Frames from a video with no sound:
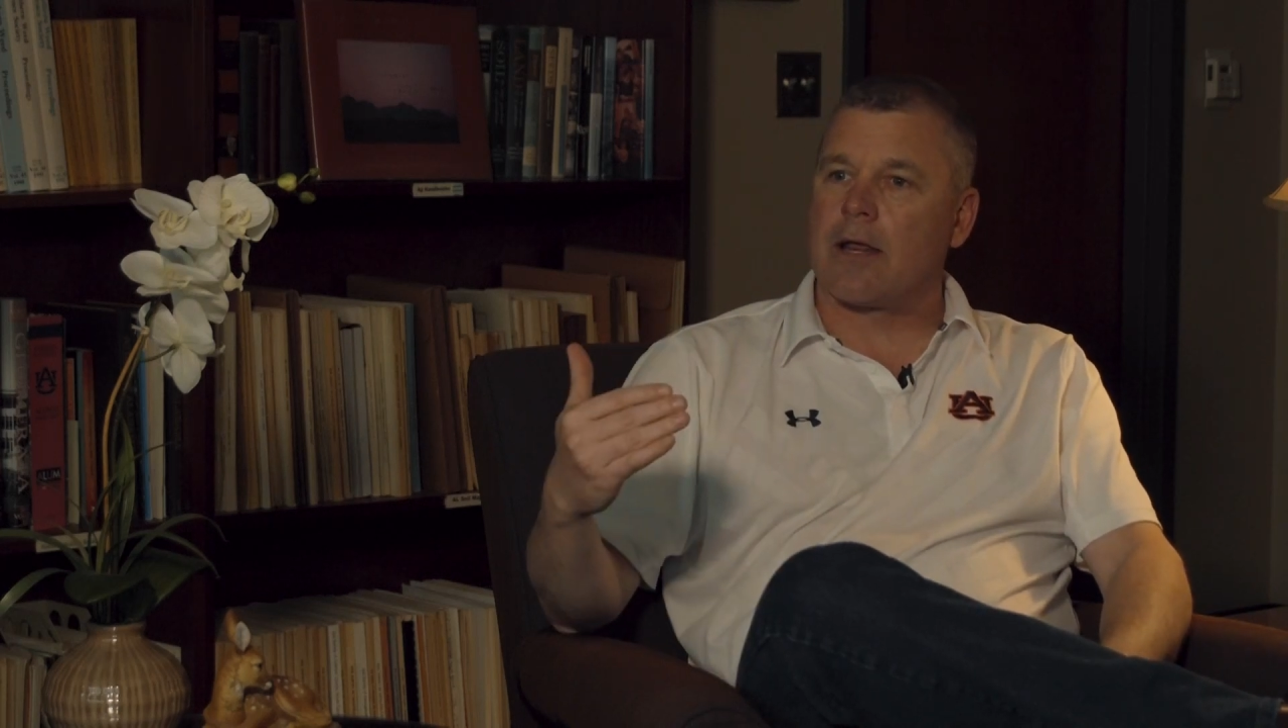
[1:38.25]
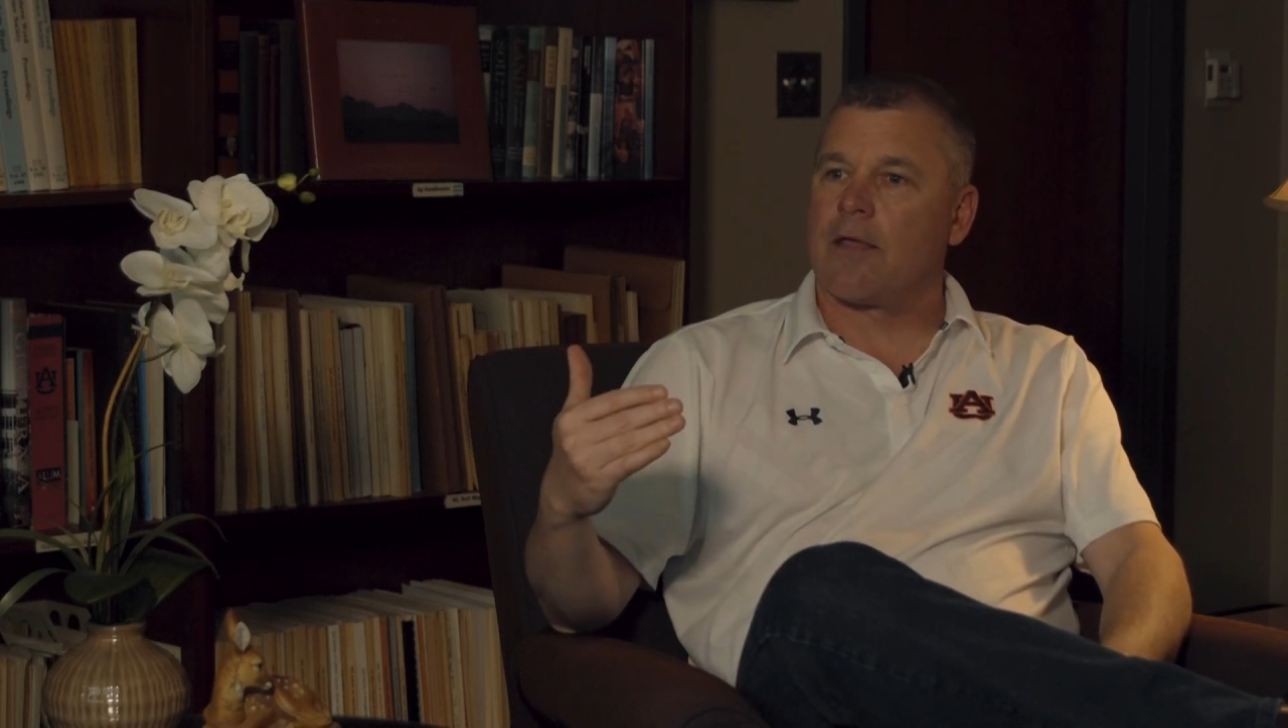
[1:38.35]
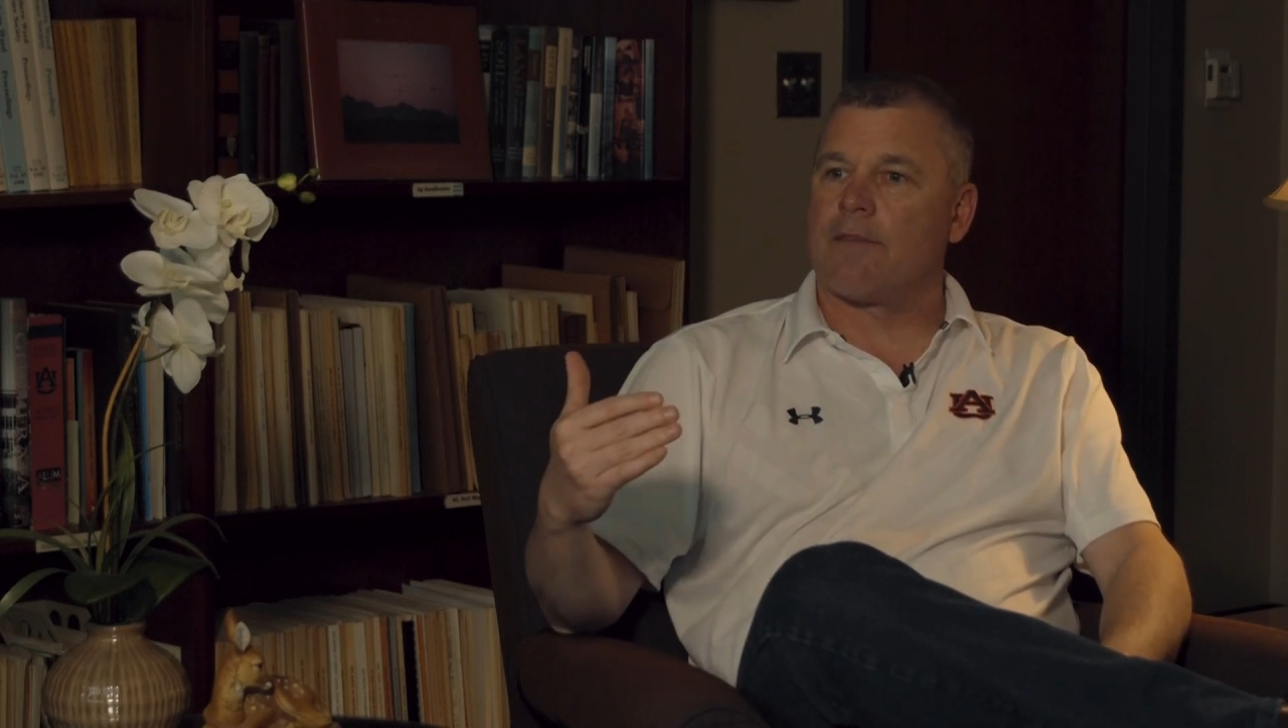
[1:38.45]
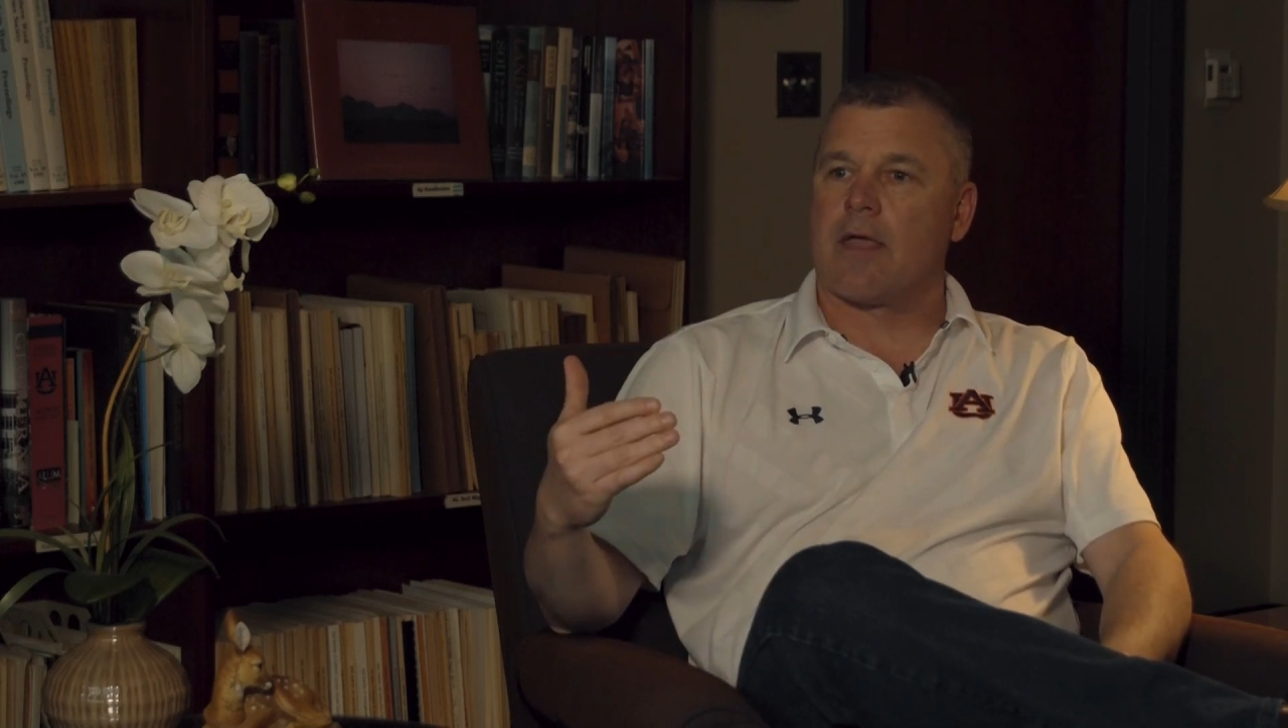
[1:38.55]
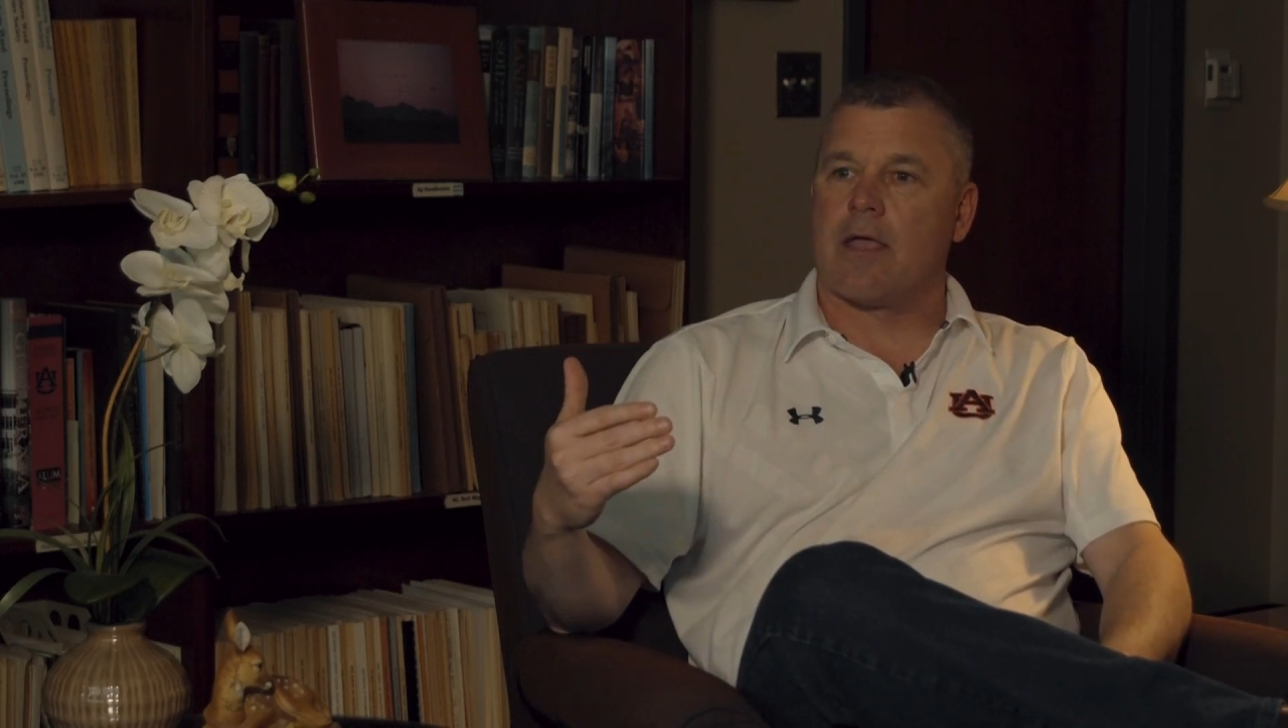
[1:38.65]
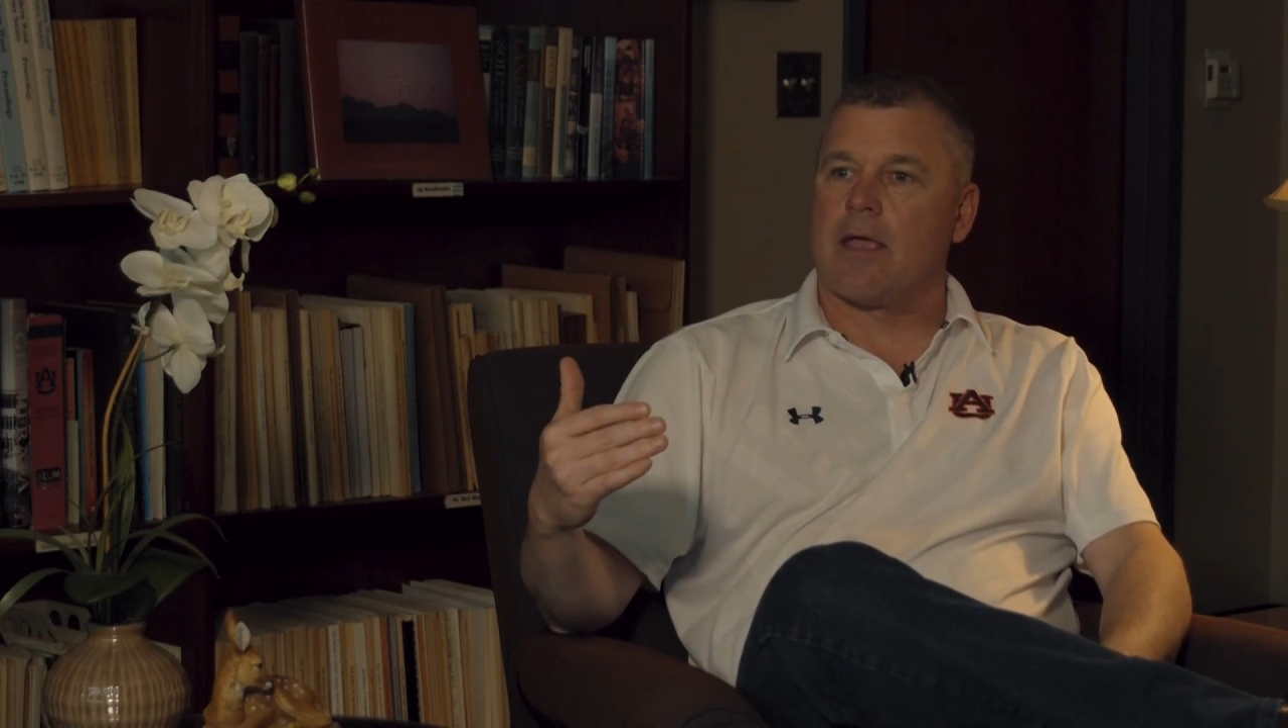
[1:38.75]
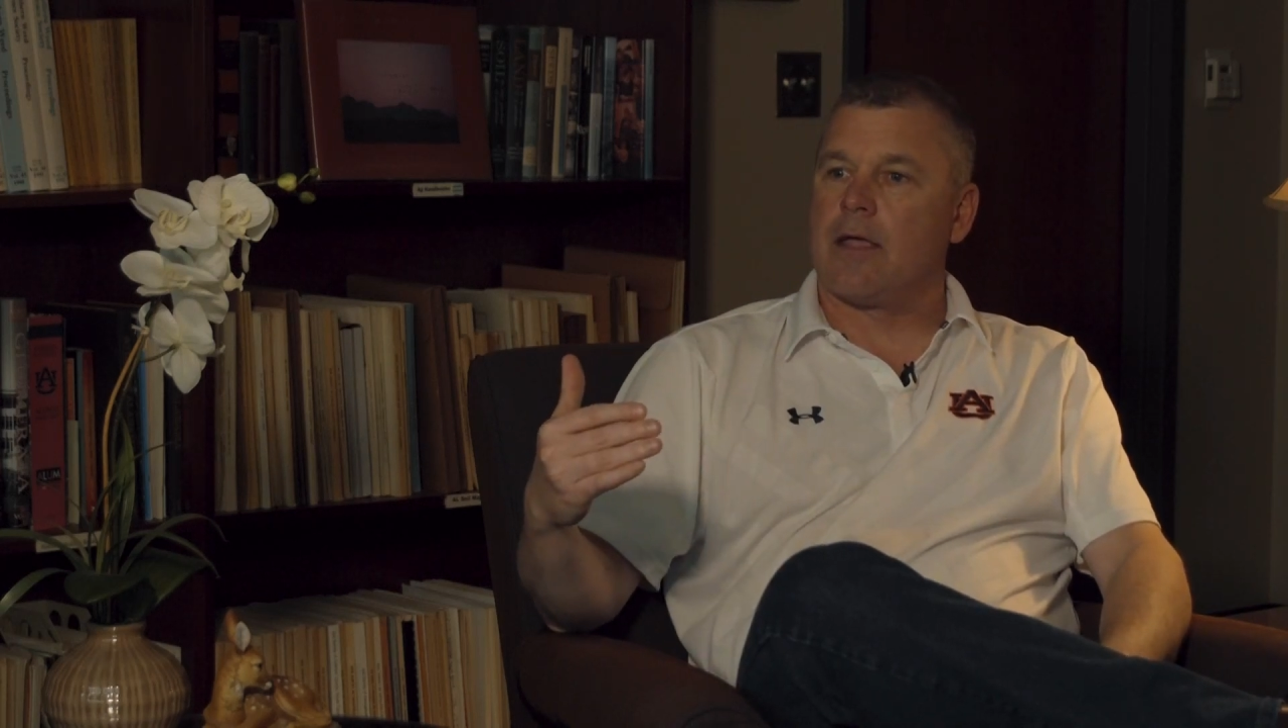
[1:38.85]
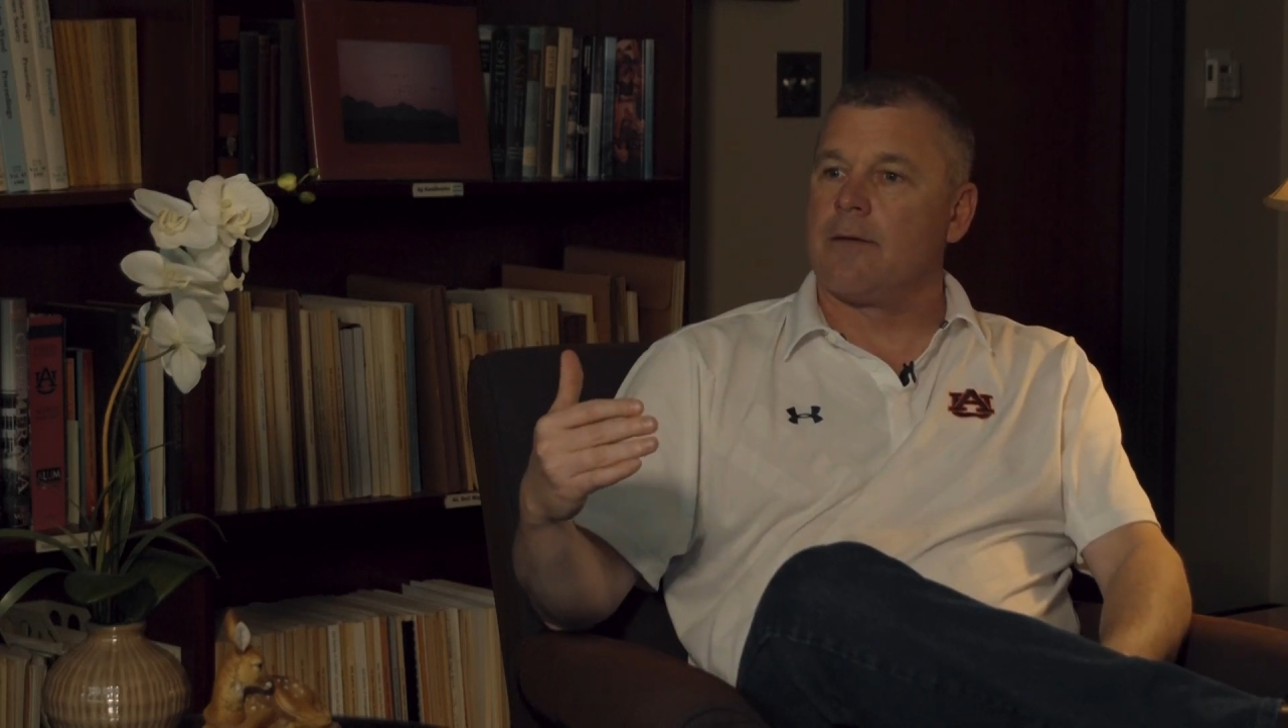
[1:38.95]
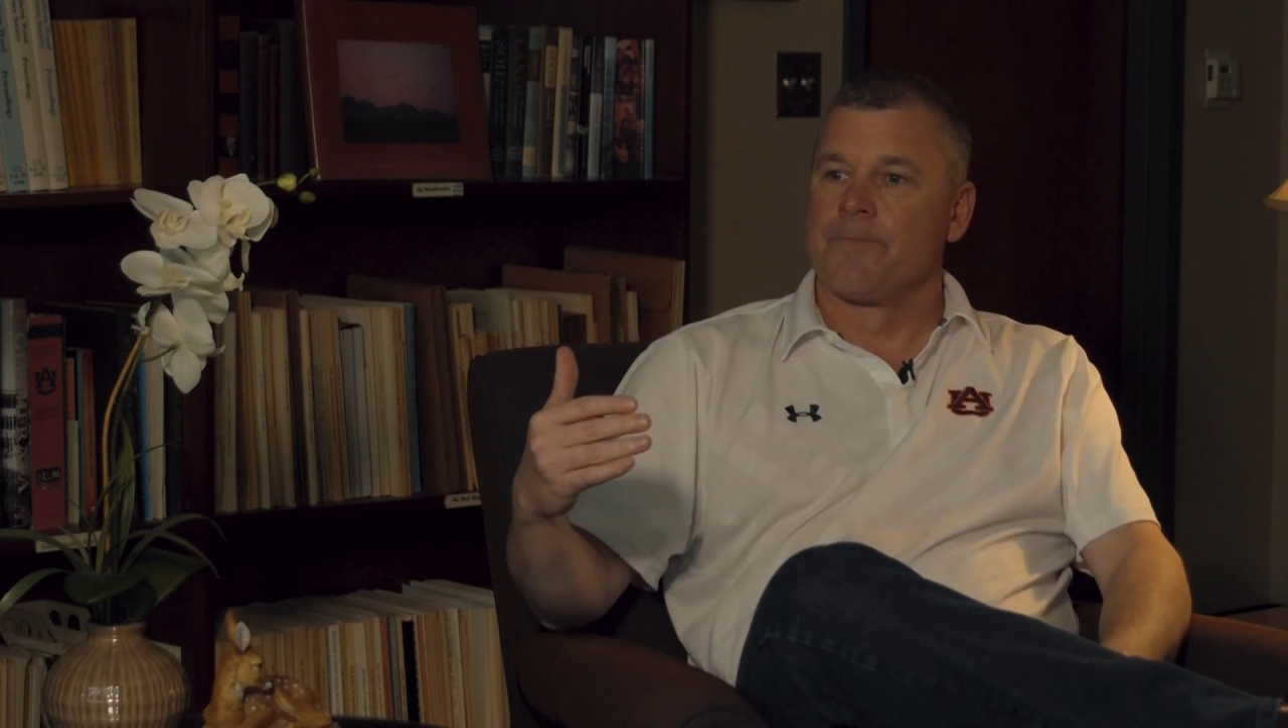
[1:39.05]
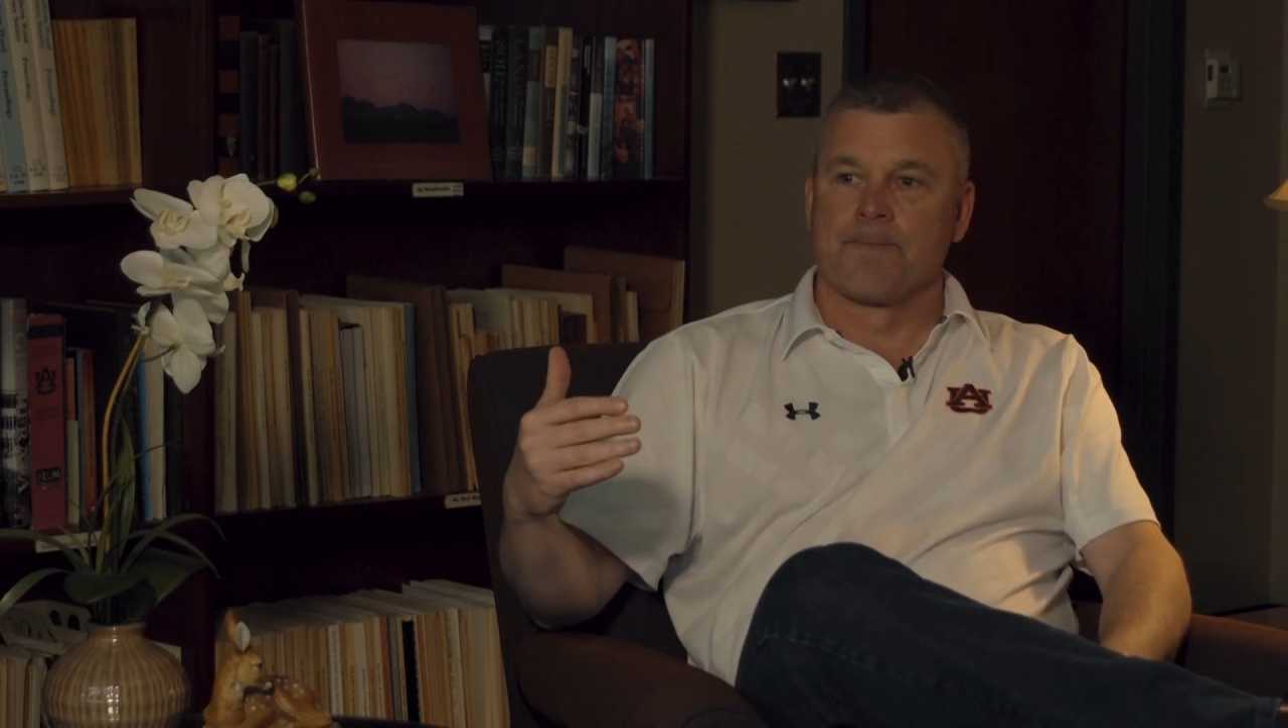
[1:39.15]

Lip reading: and they